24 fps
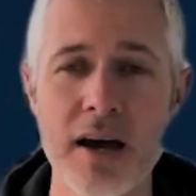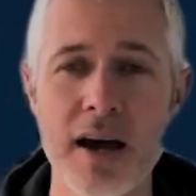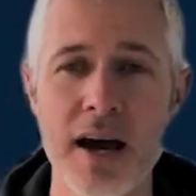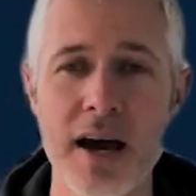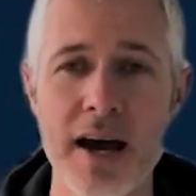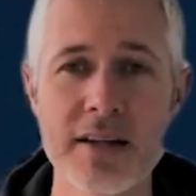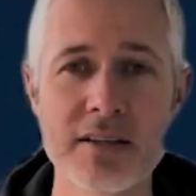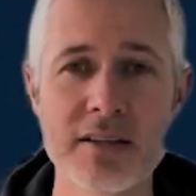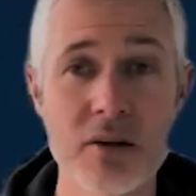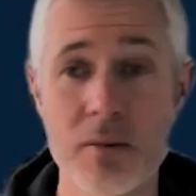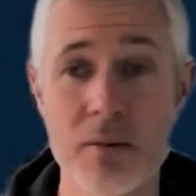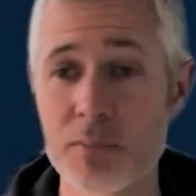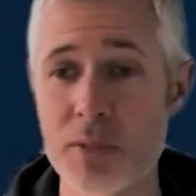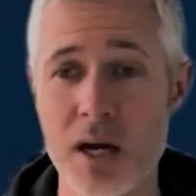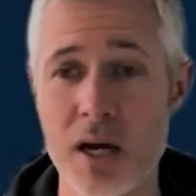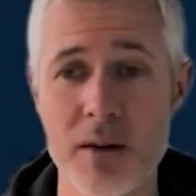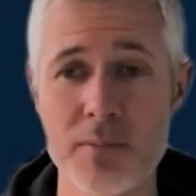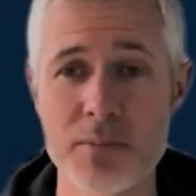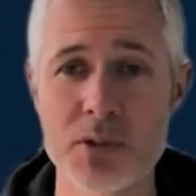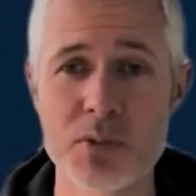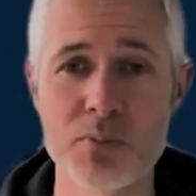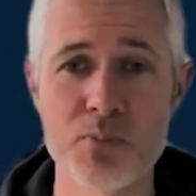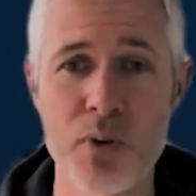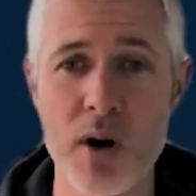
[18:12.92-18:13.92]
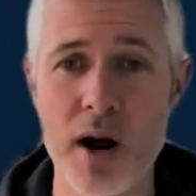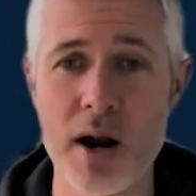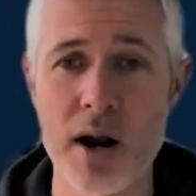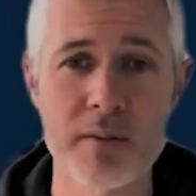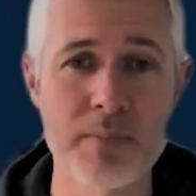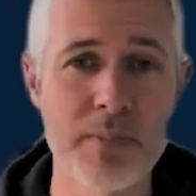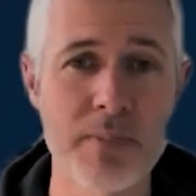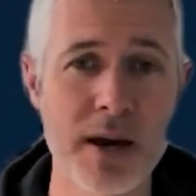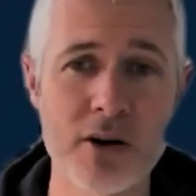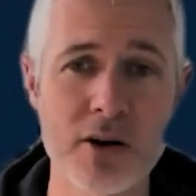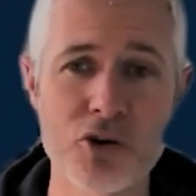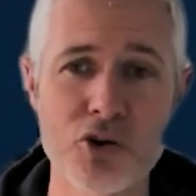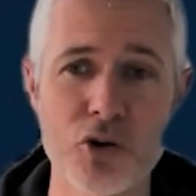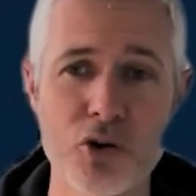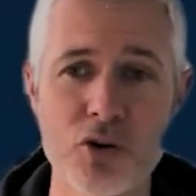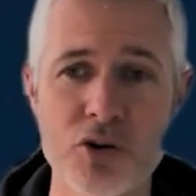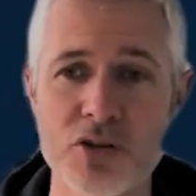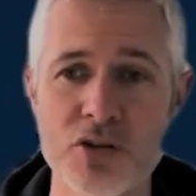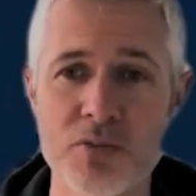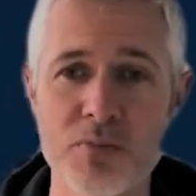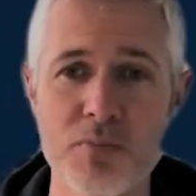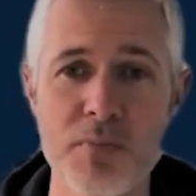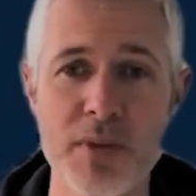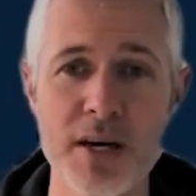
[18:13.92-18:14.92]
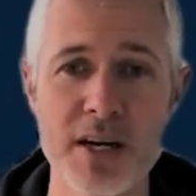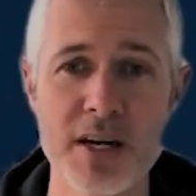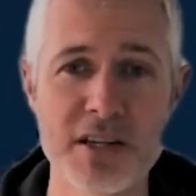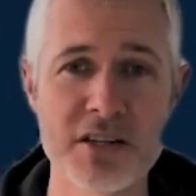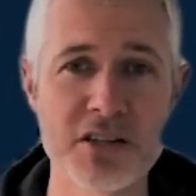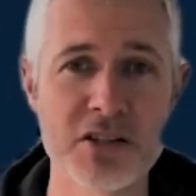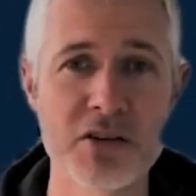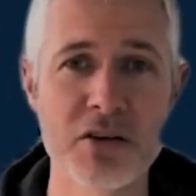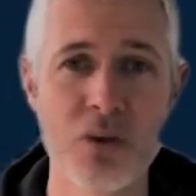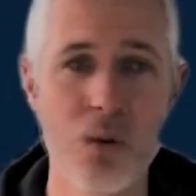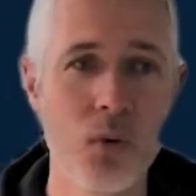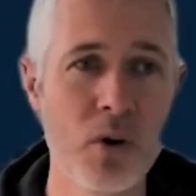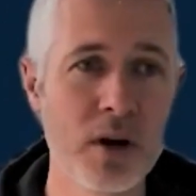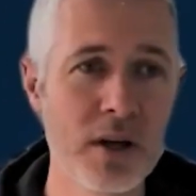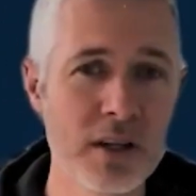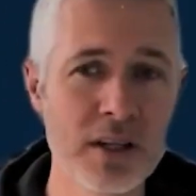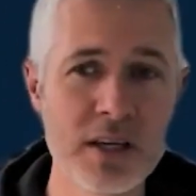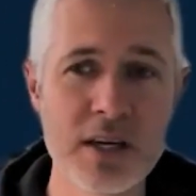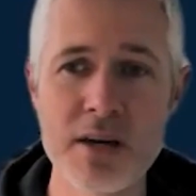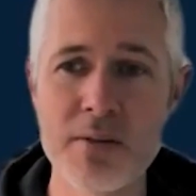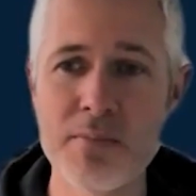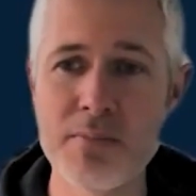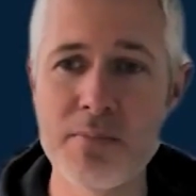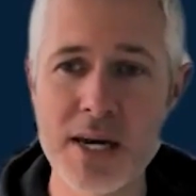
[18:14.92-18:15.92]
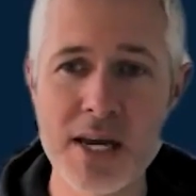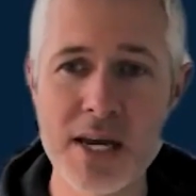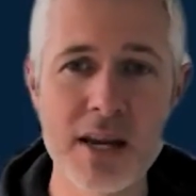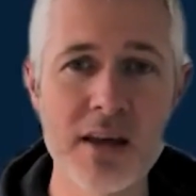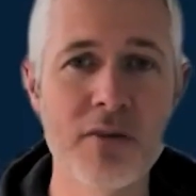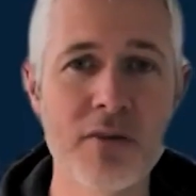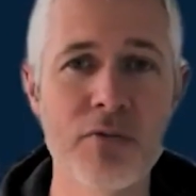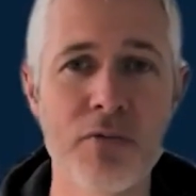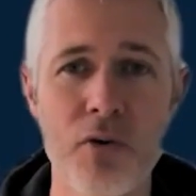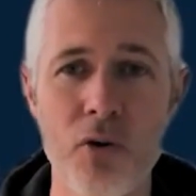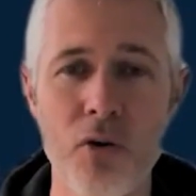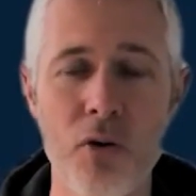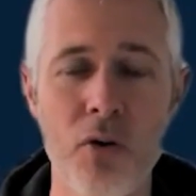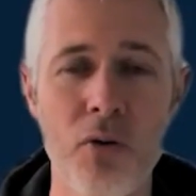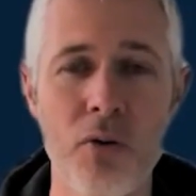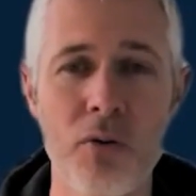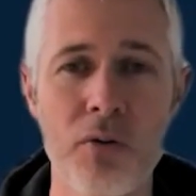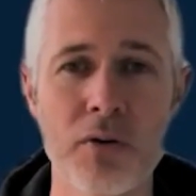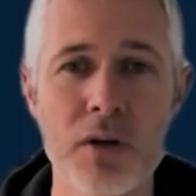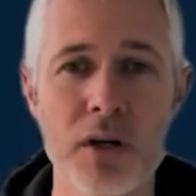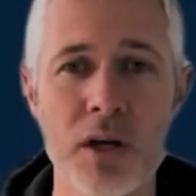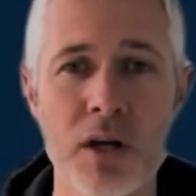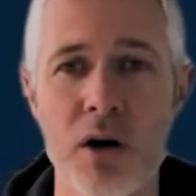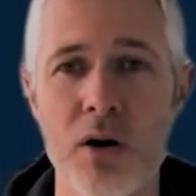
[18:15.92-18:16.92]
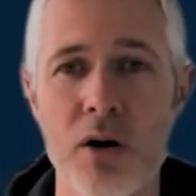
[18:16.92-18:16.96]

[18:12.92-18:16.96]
And sometimes product managers miss really meaningful,